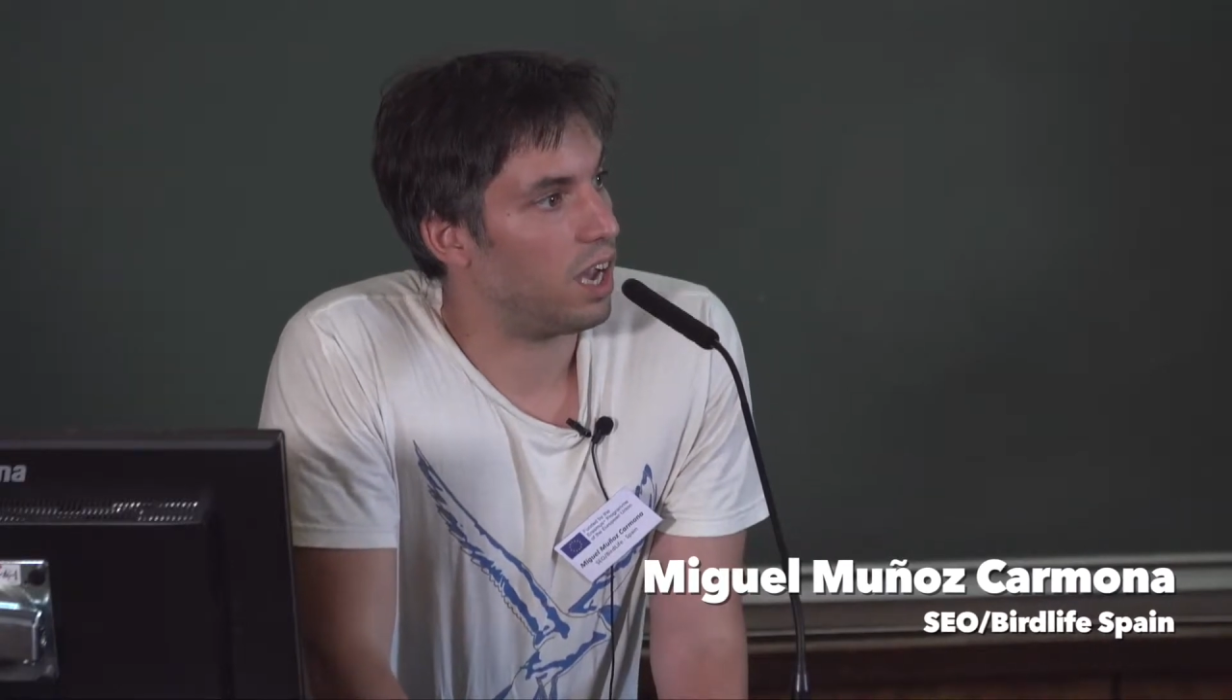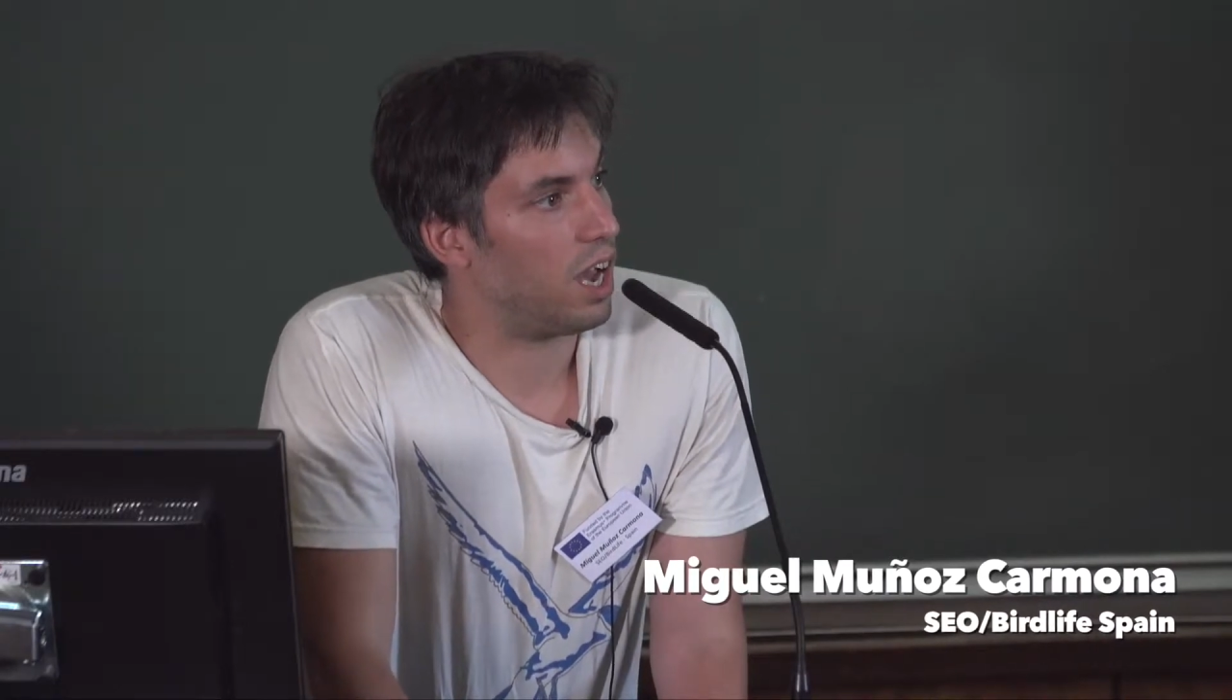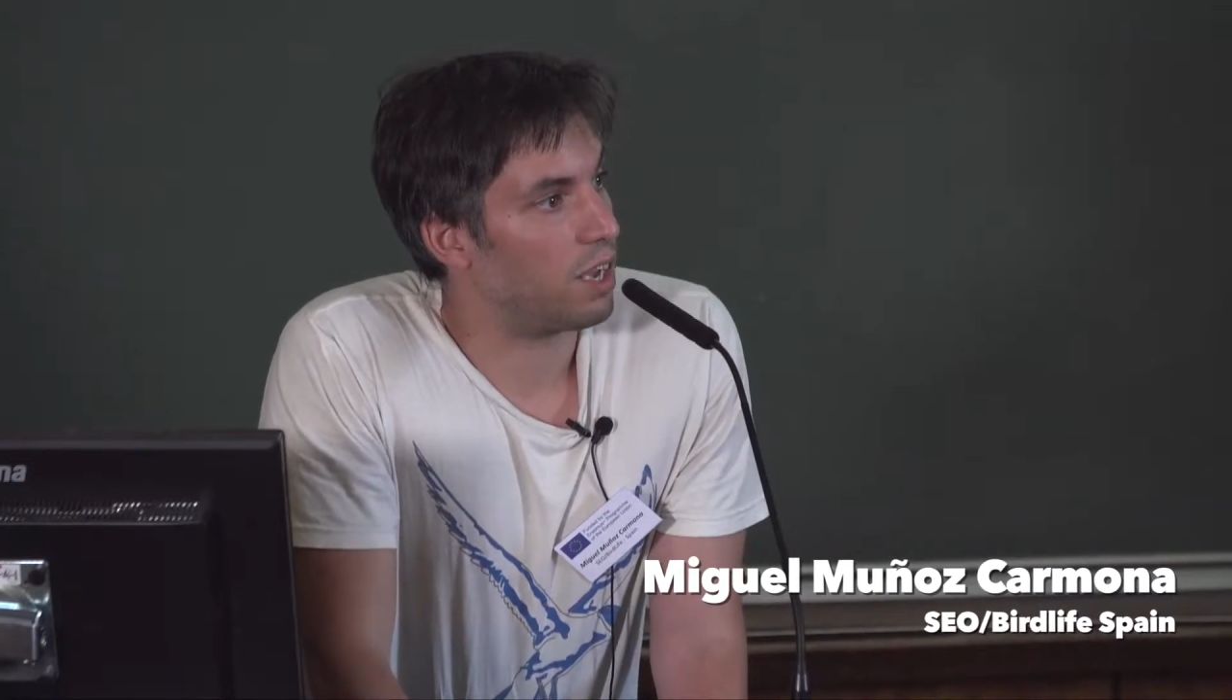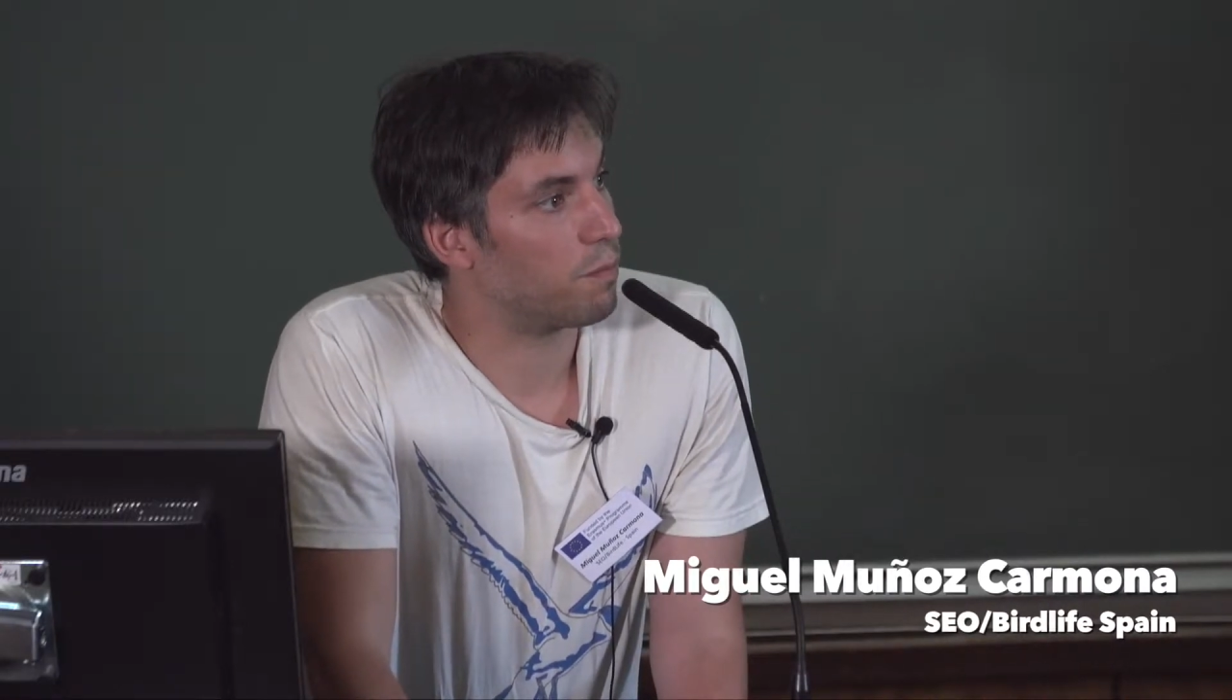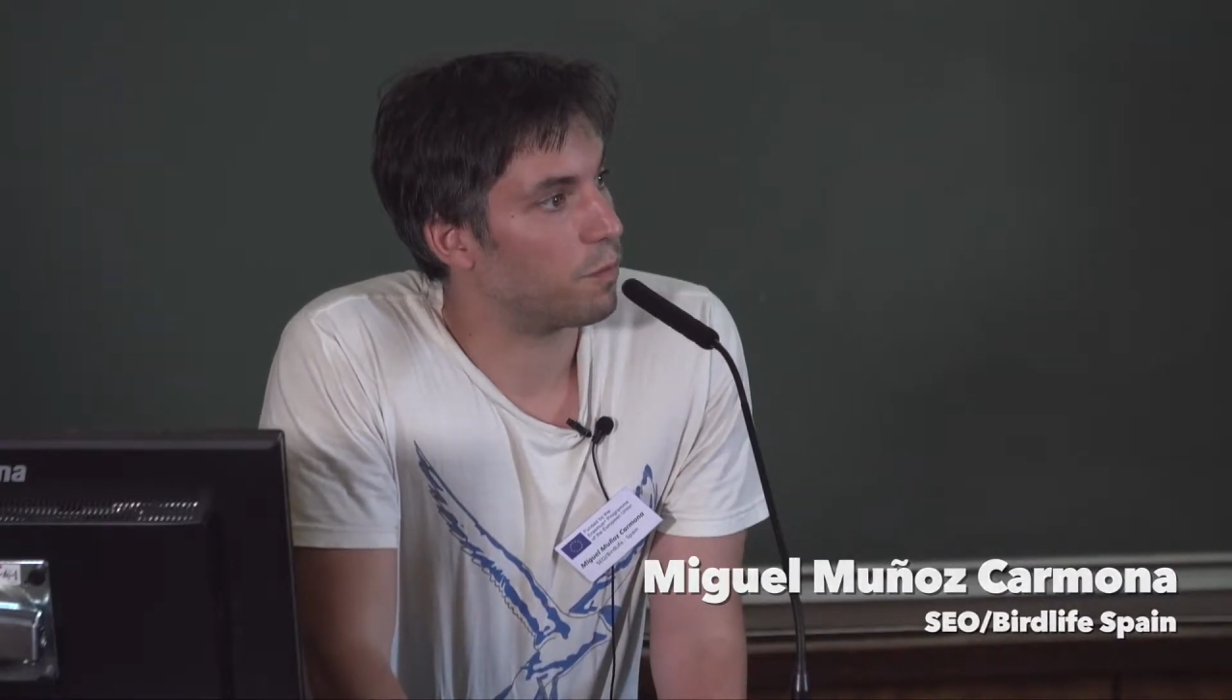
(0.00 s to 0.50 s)

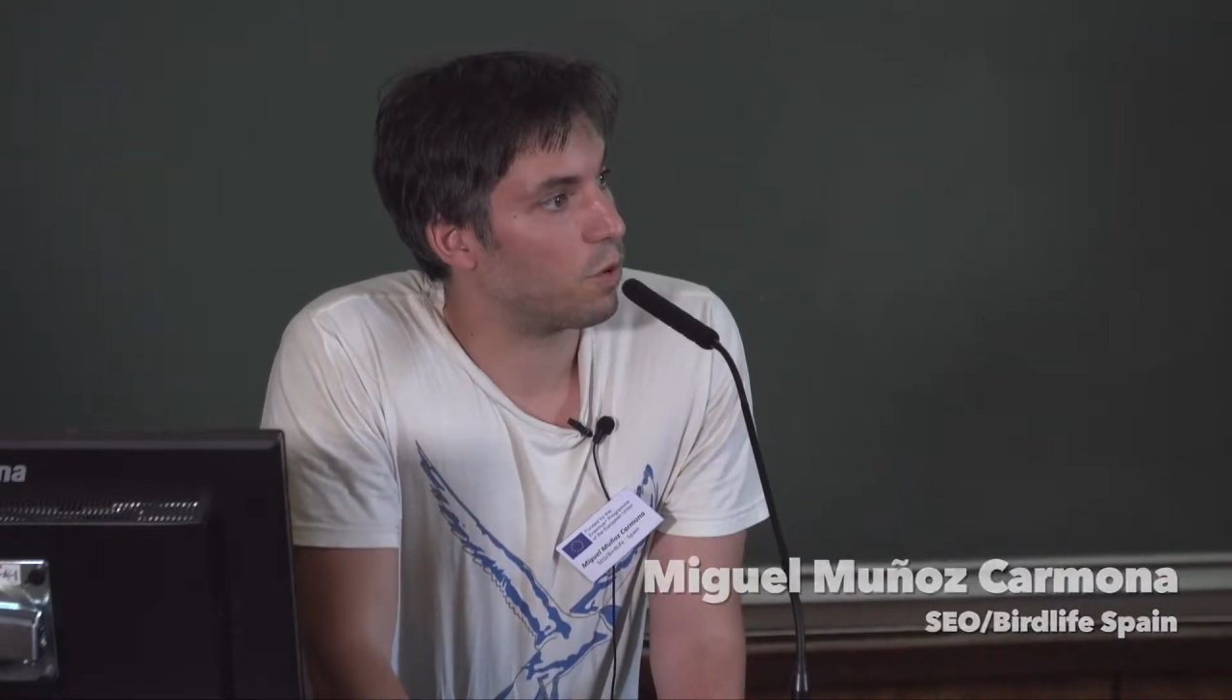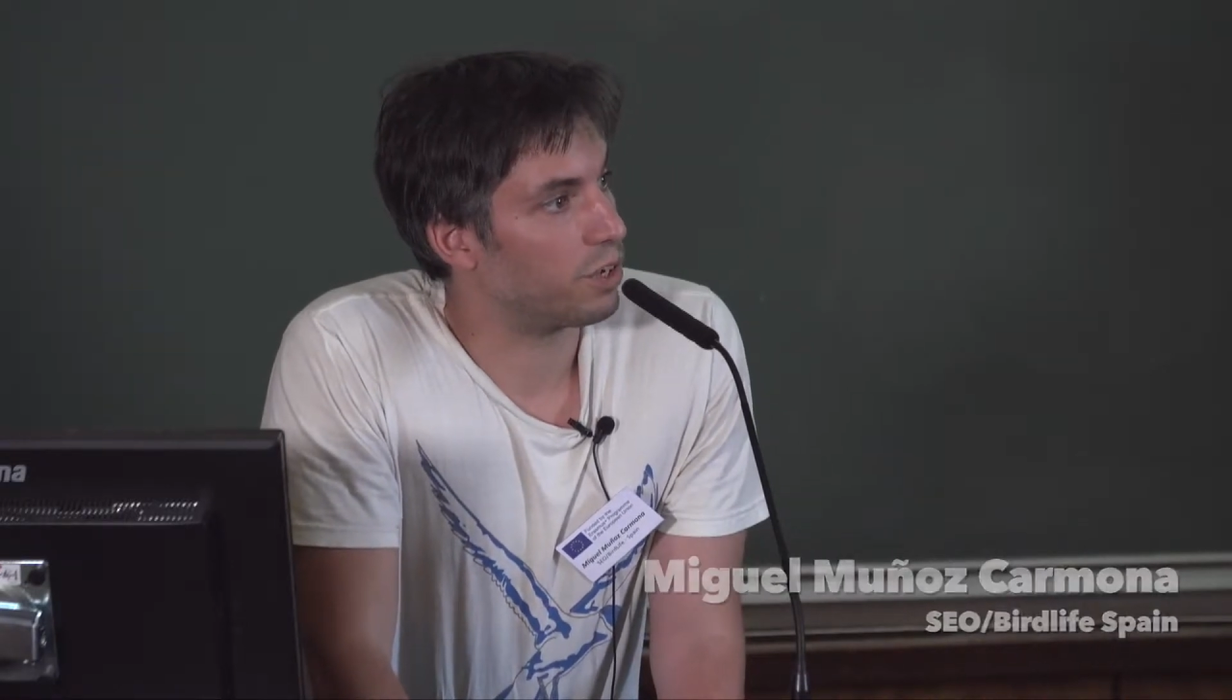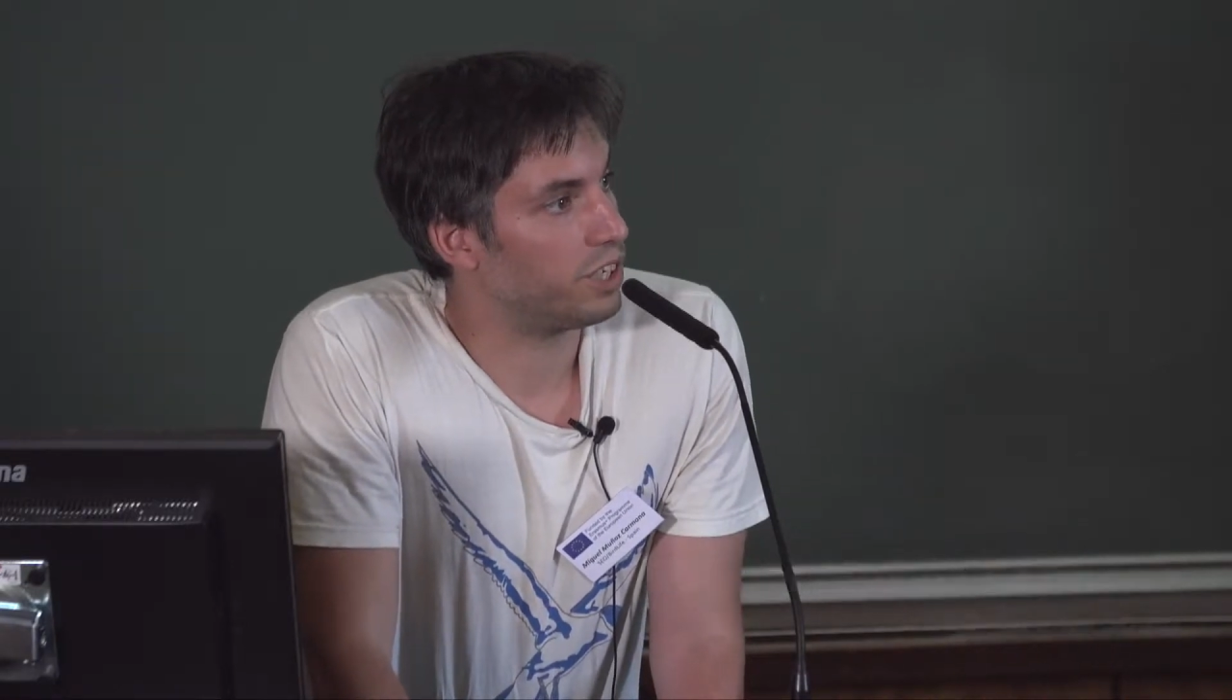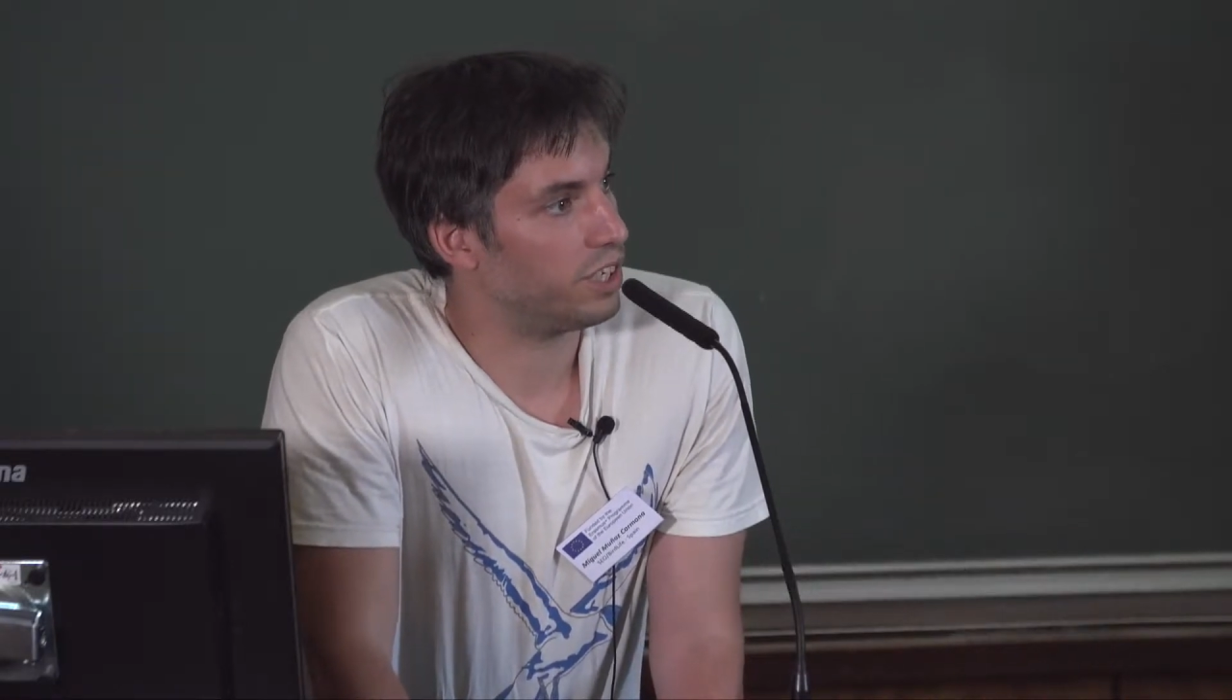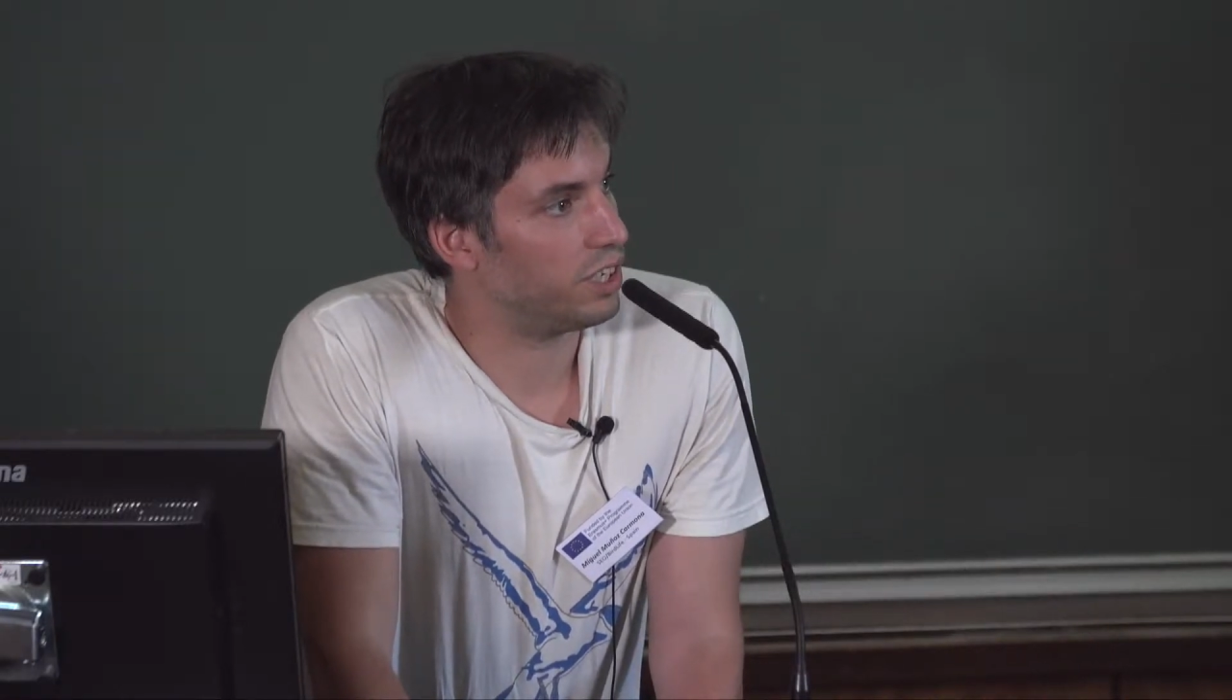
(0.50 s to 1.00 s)
I'm
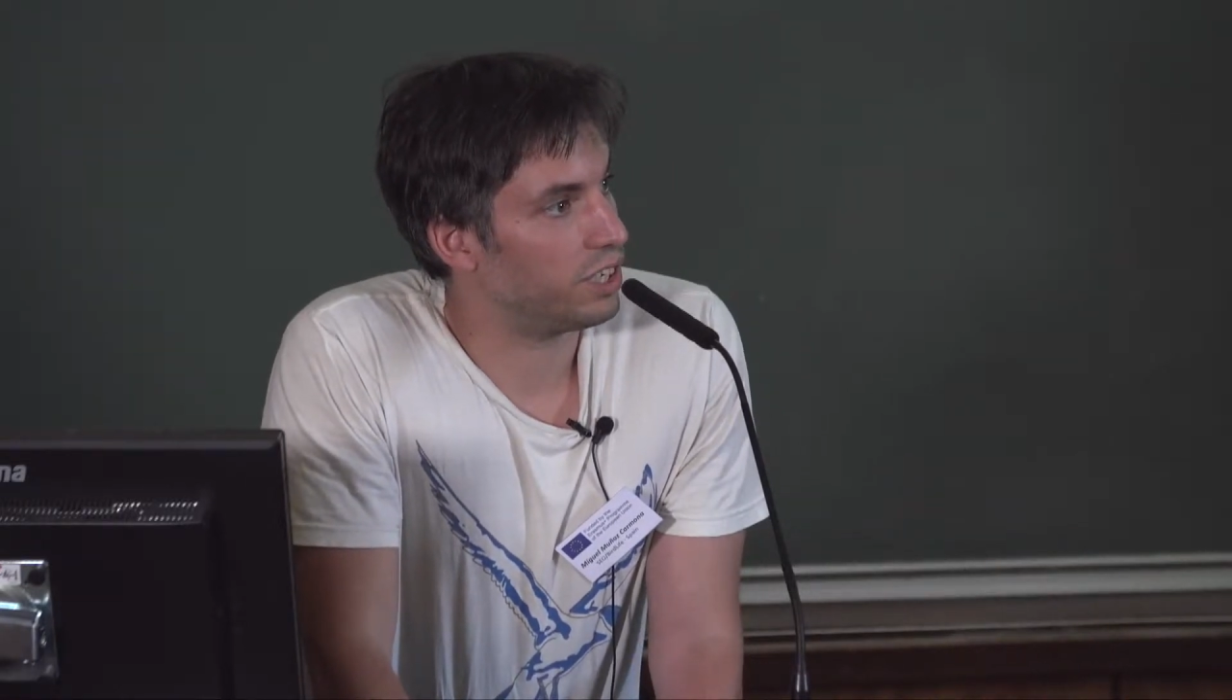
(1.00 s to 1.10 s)
working